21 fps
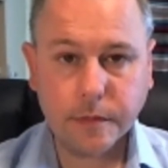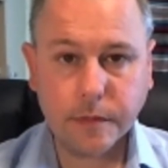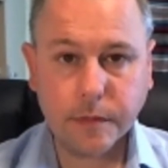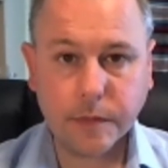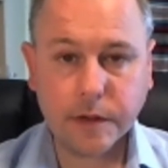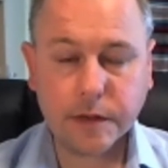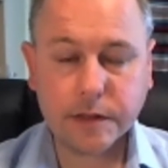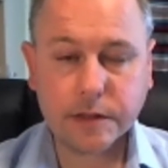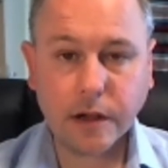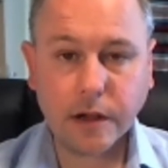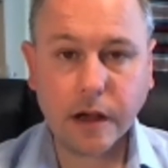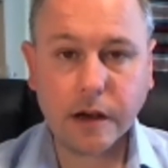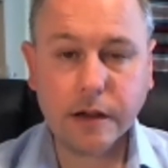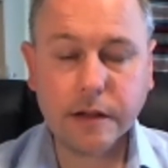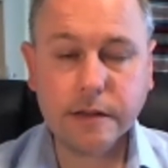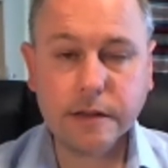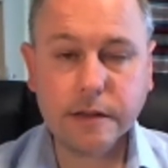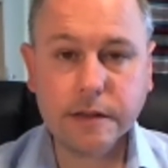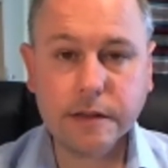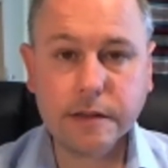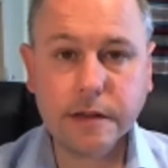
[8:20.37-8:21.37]
And the
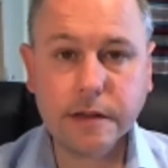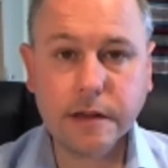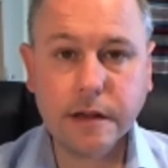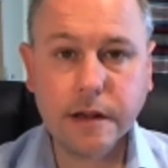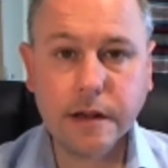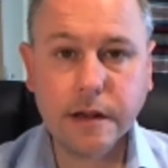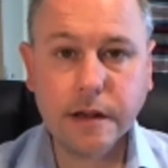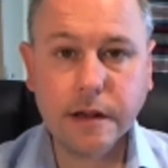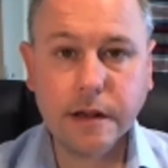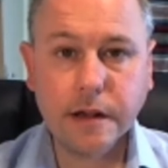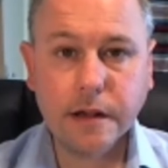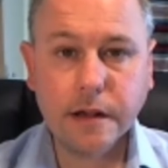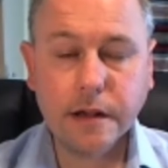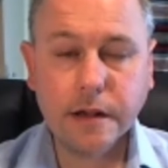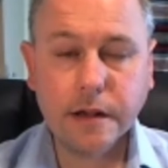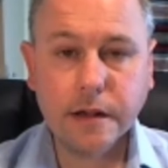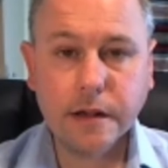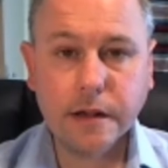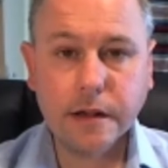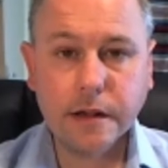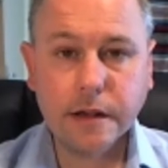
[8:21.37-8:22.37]
silence
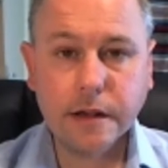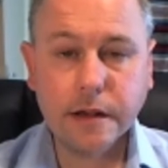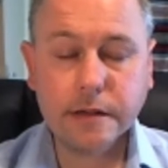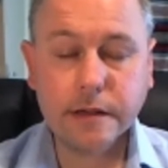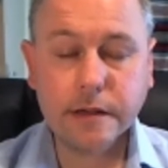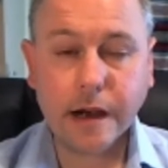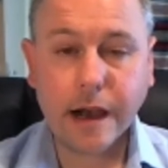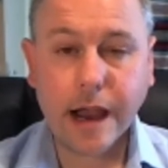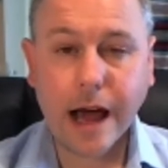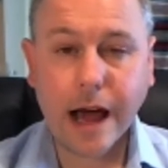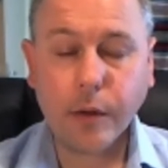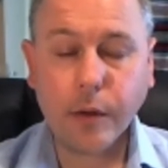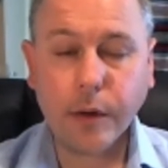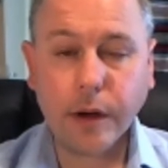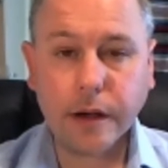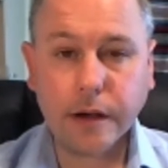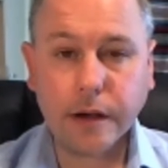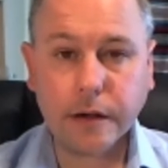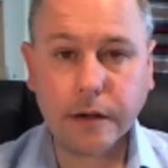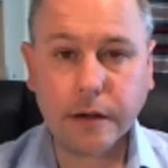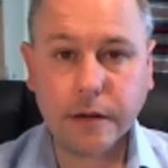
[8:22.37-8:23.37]
is
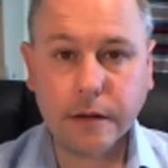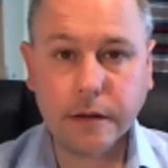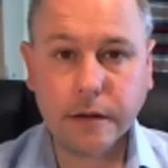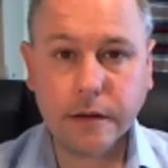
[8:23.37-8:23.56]
allowing